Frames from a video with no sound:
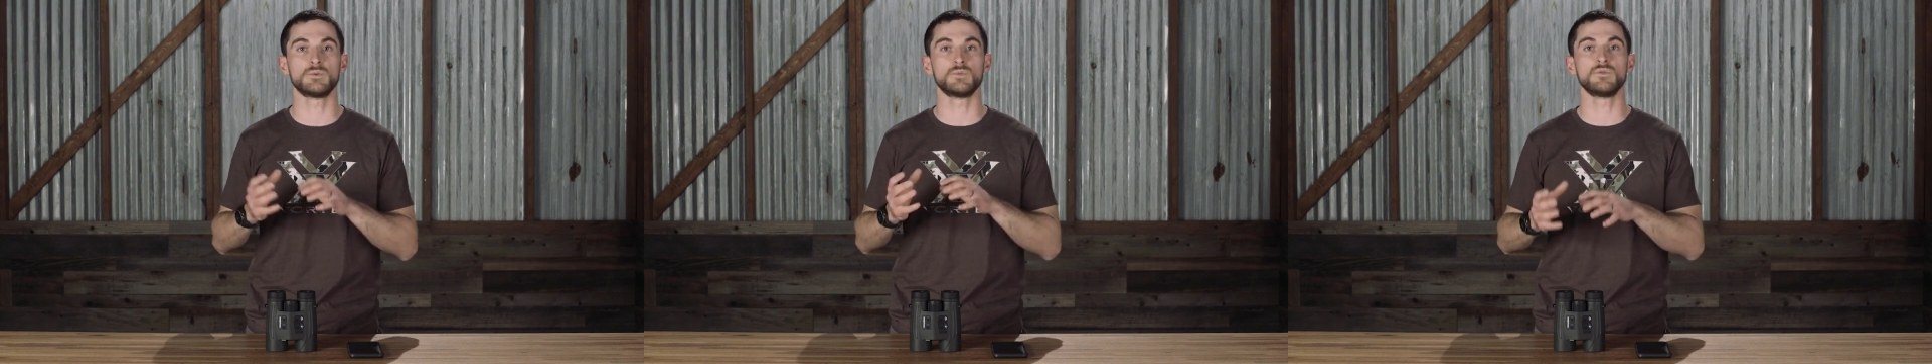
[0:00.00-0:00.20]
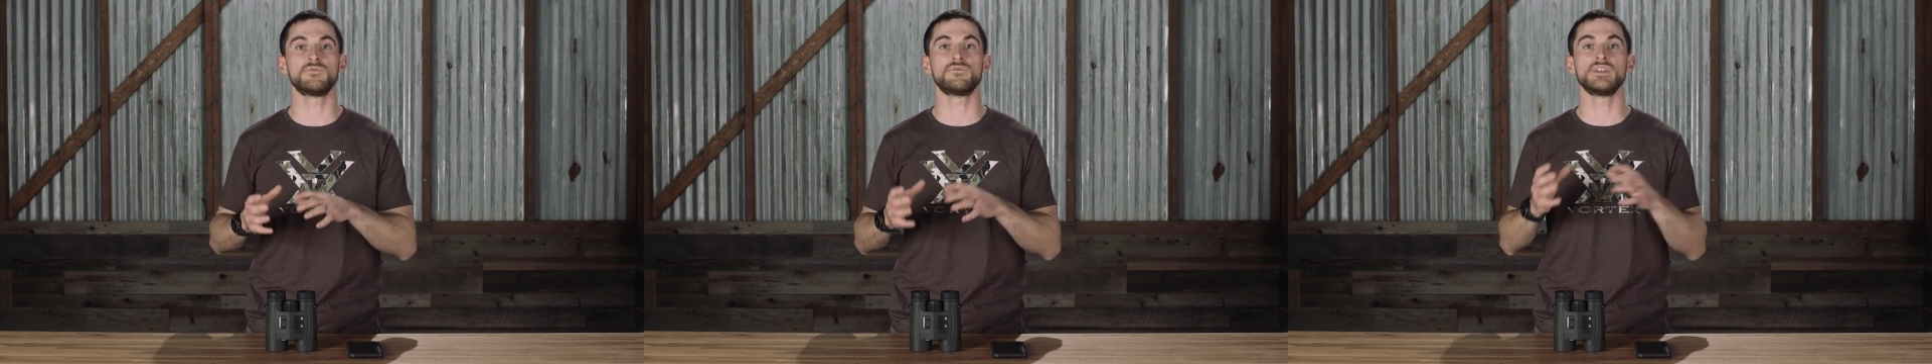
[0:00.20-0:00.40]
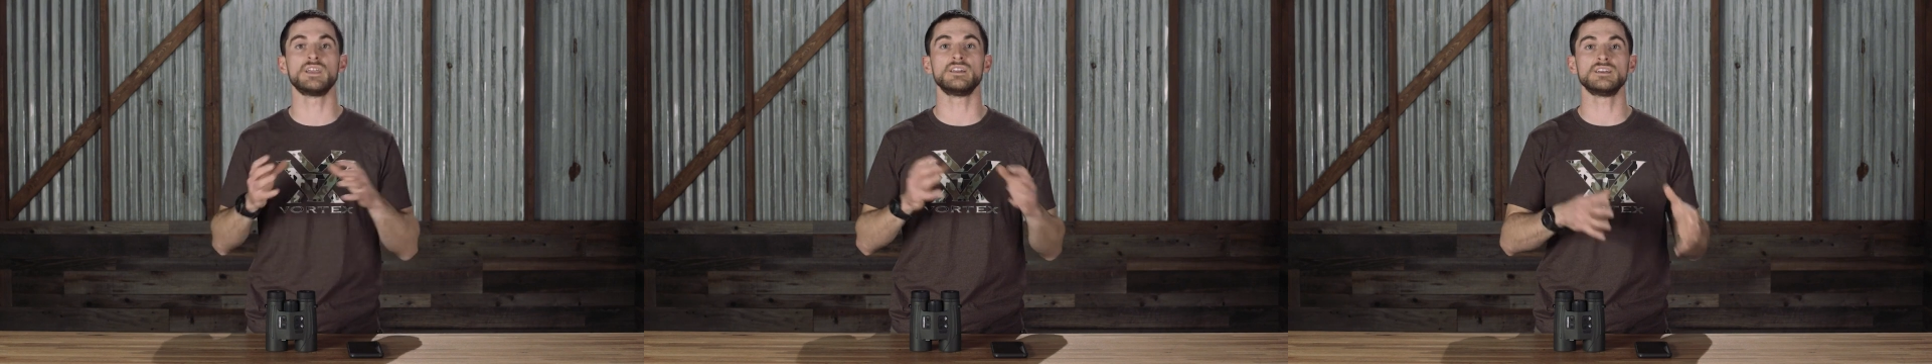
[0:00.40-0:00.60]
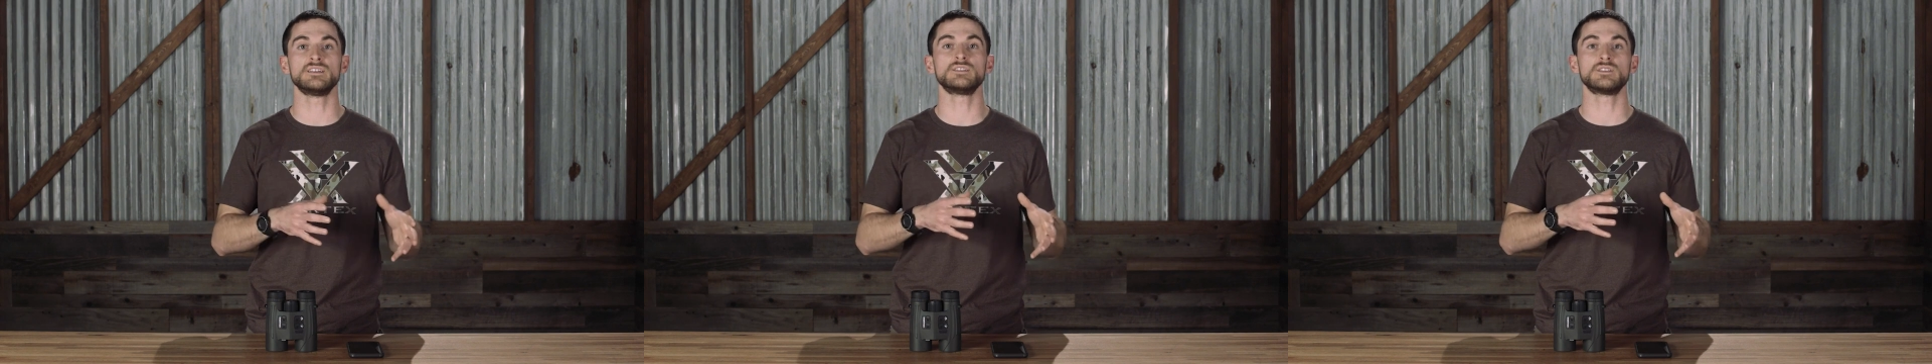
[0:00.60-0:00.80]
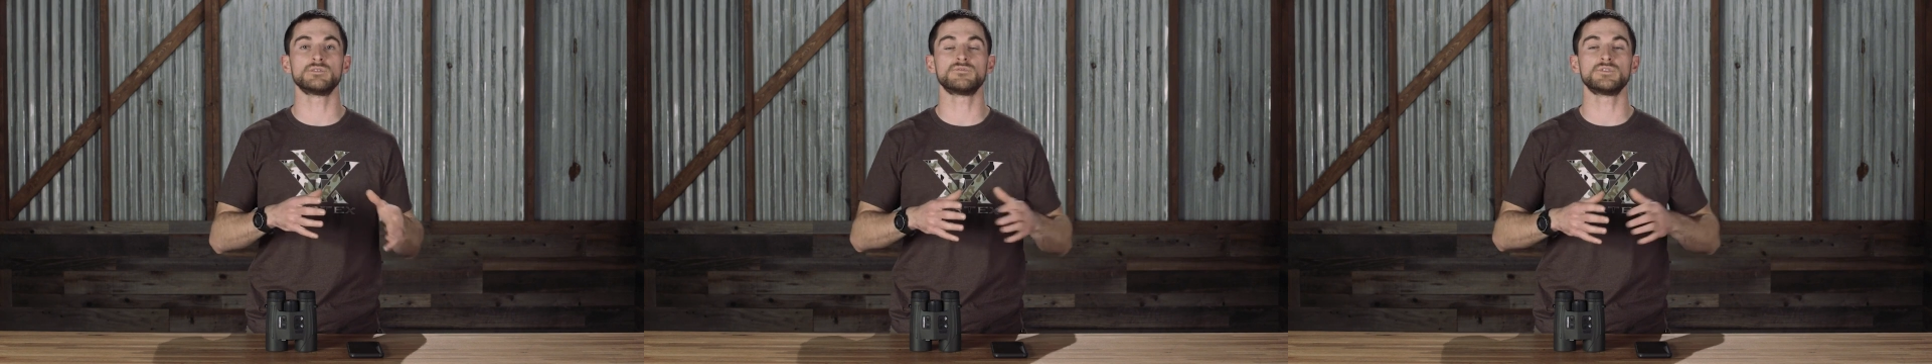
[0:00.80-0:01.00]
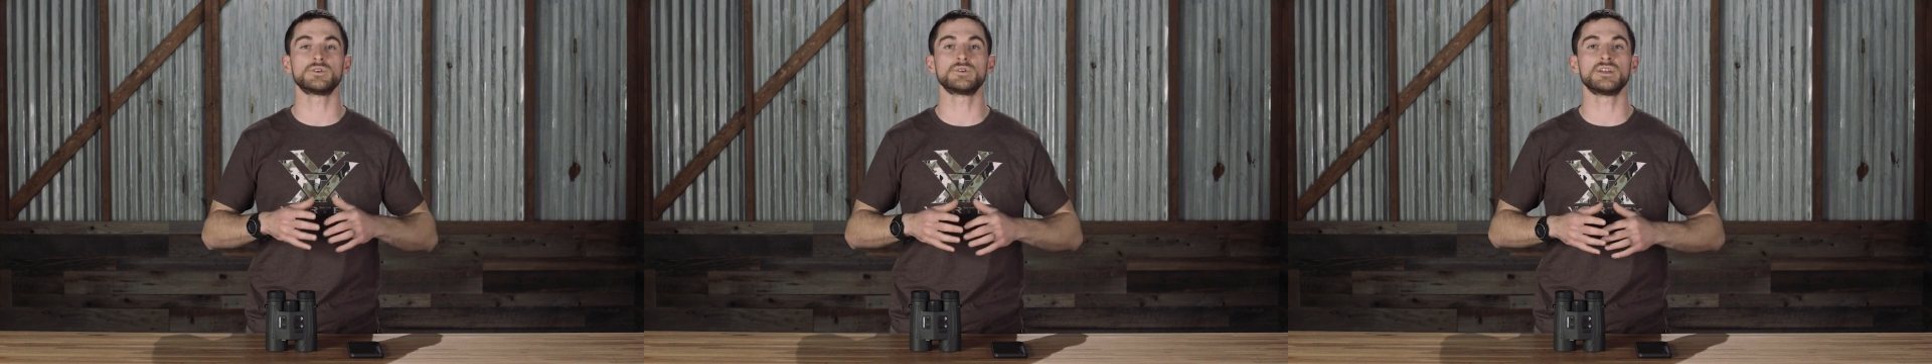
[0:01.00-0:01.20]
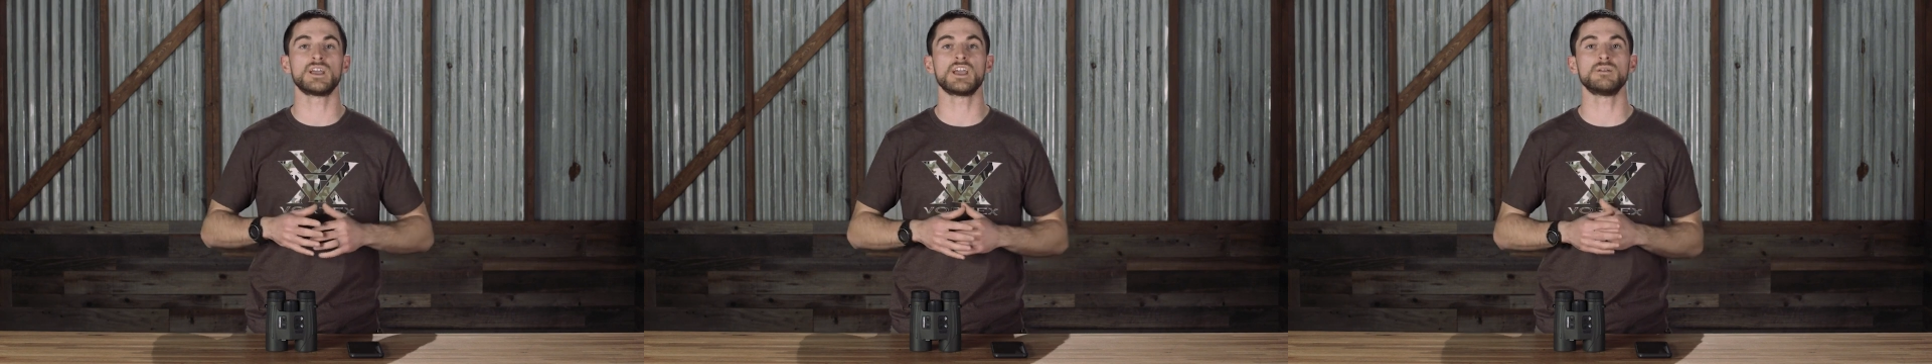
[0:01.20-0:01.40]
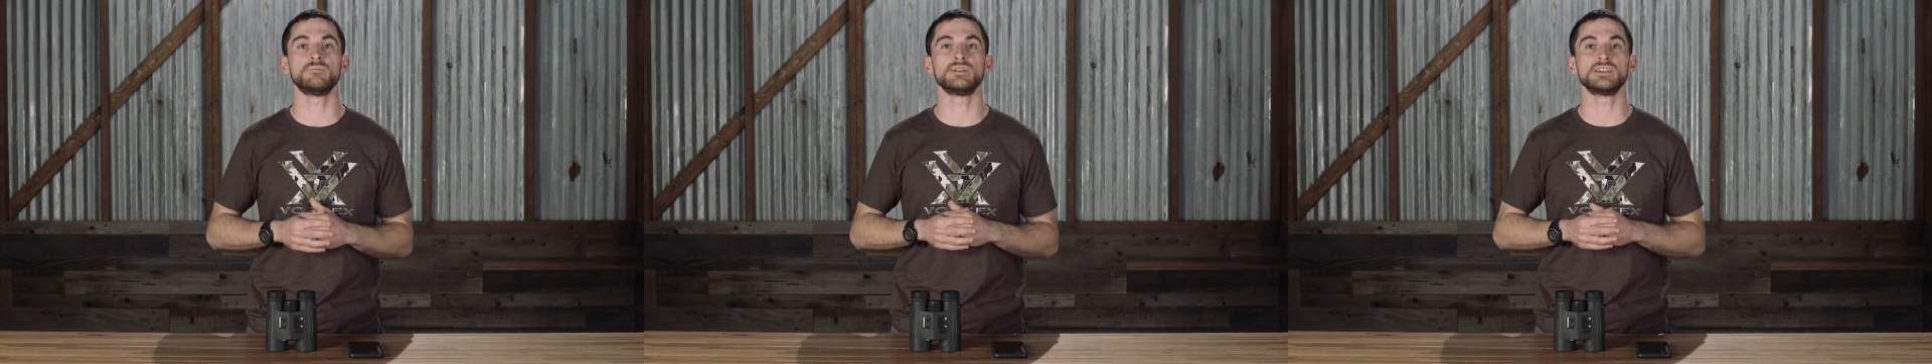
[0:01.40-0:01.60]
that will feed into the Fury
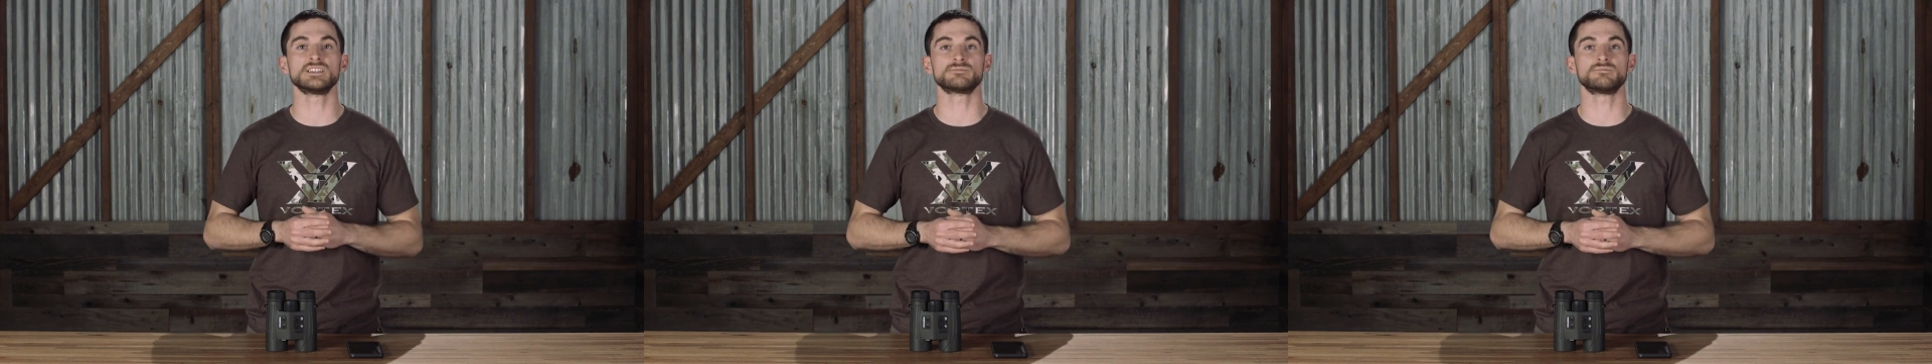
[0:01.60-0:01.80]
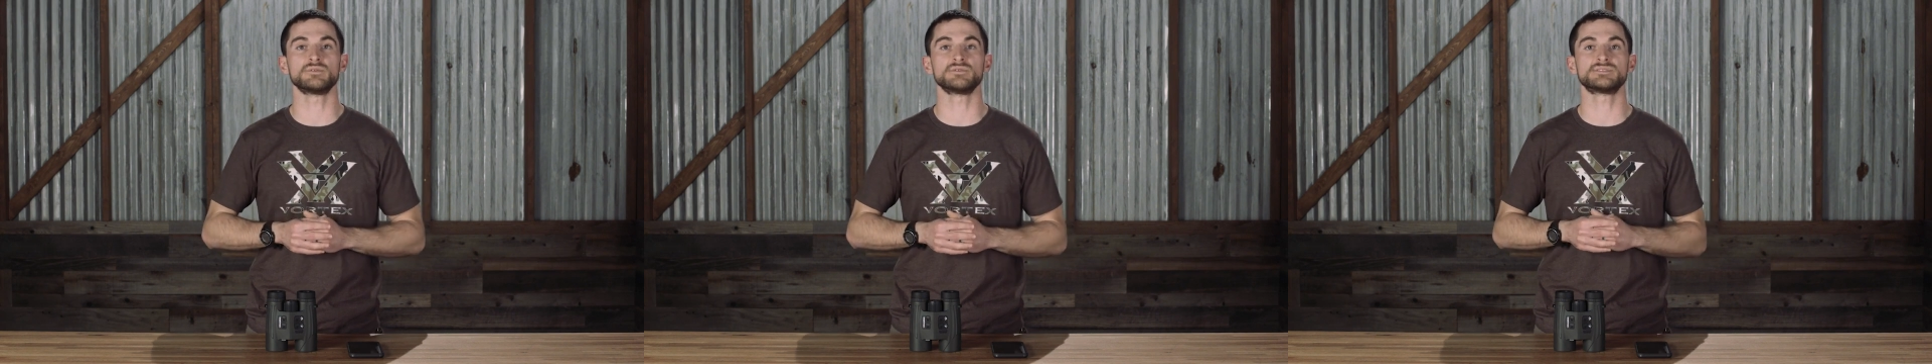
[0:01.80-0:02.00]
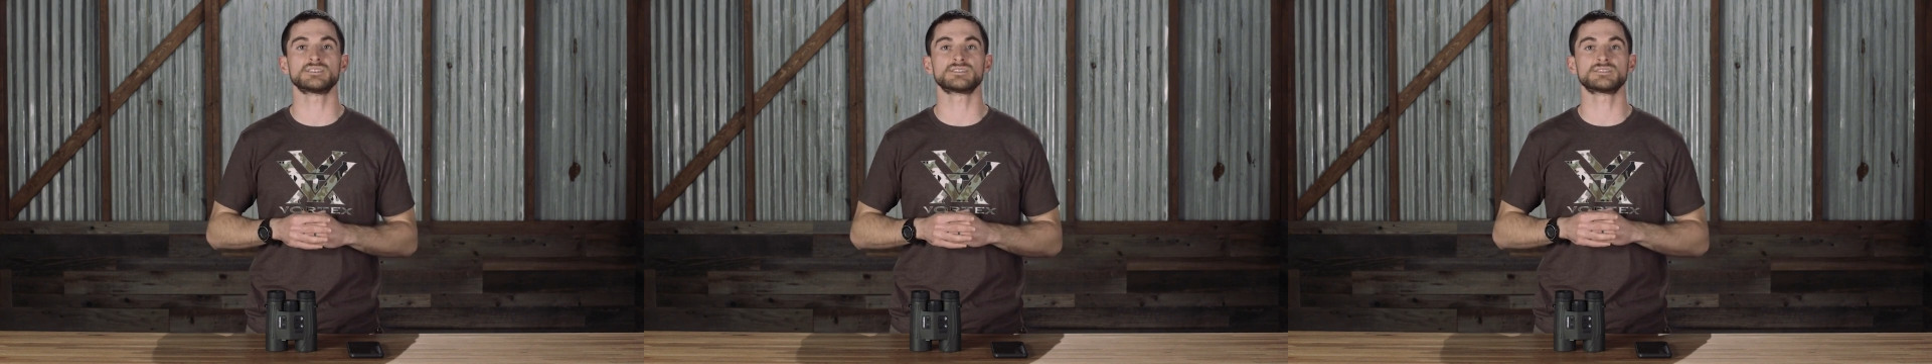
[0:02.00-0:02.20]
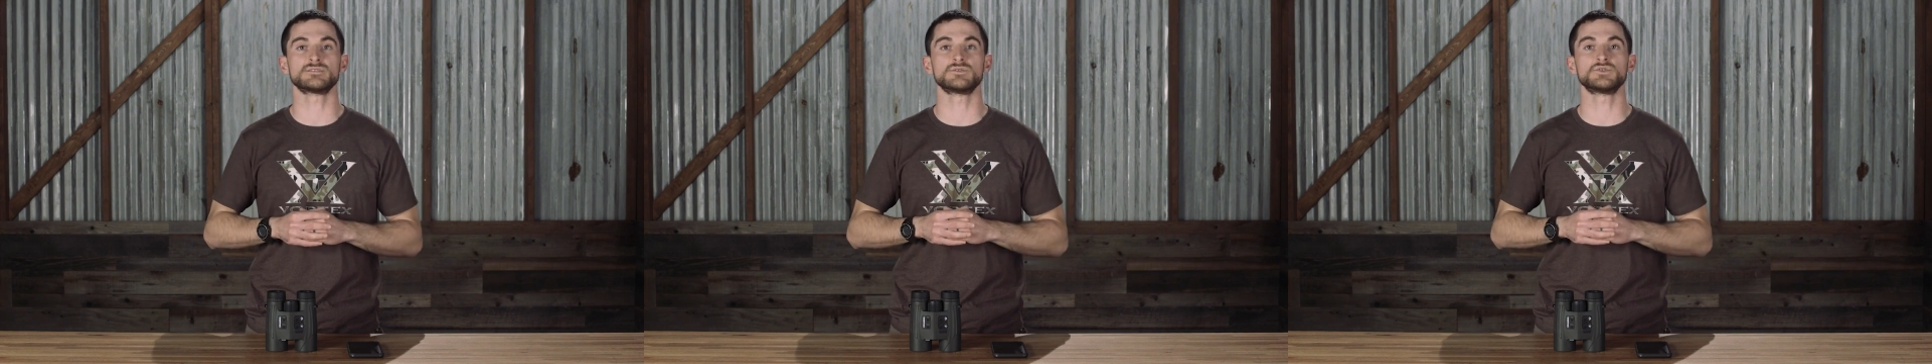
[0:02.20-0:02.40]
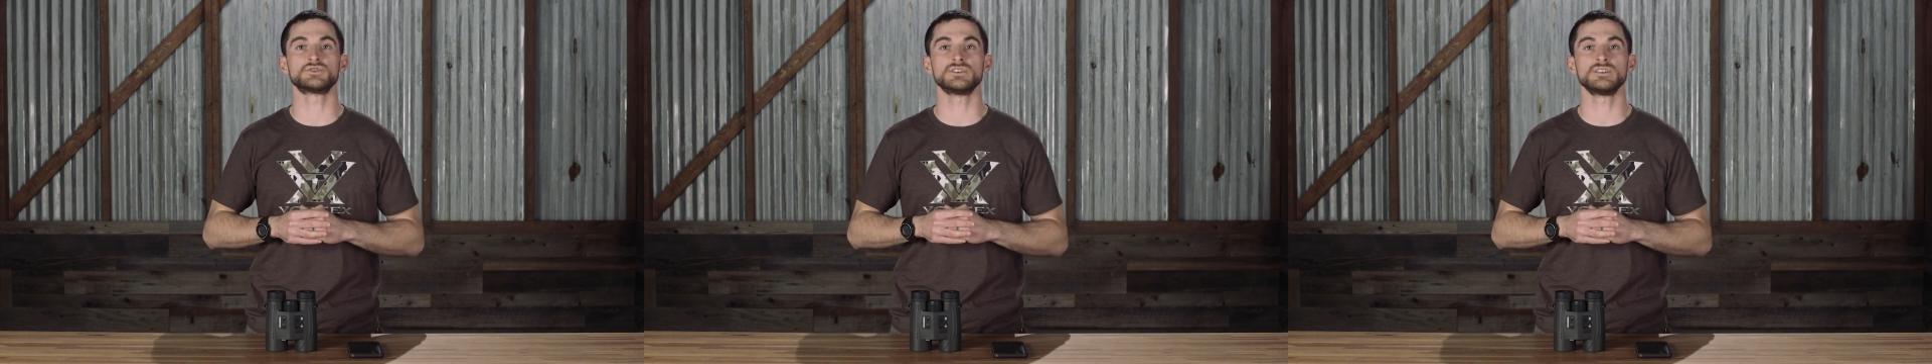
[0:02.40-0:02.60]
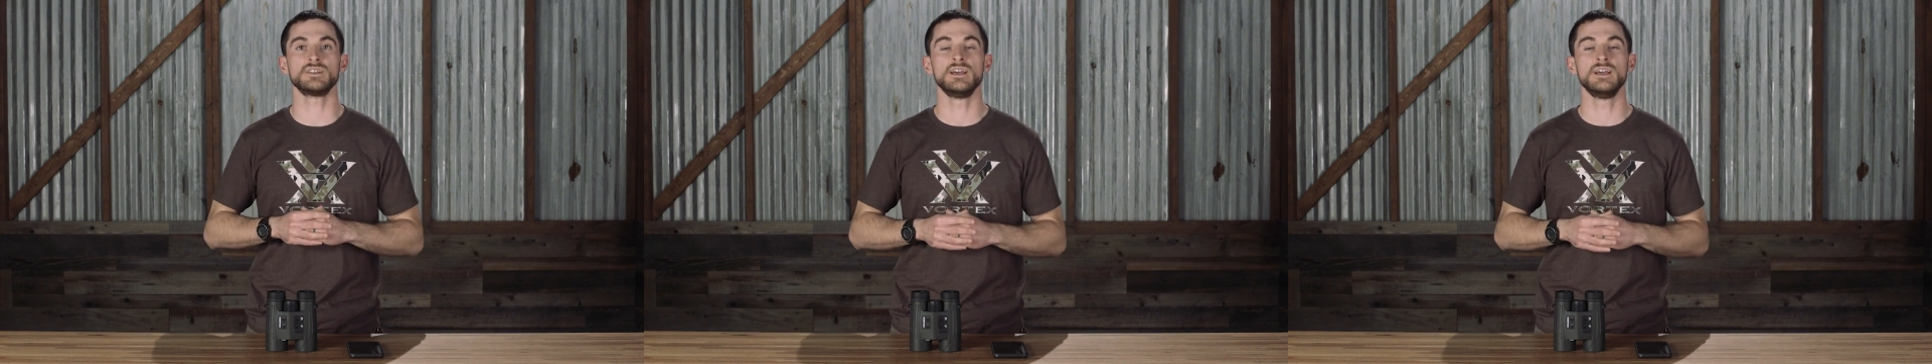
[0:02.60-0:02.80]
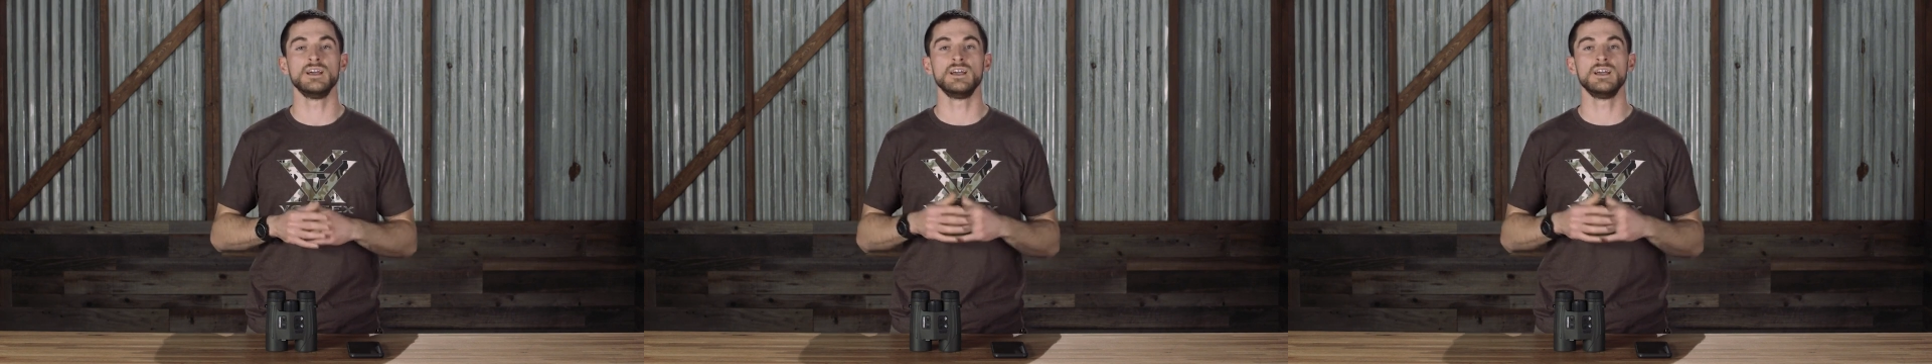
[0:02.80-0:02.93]
AB's ballistic solution,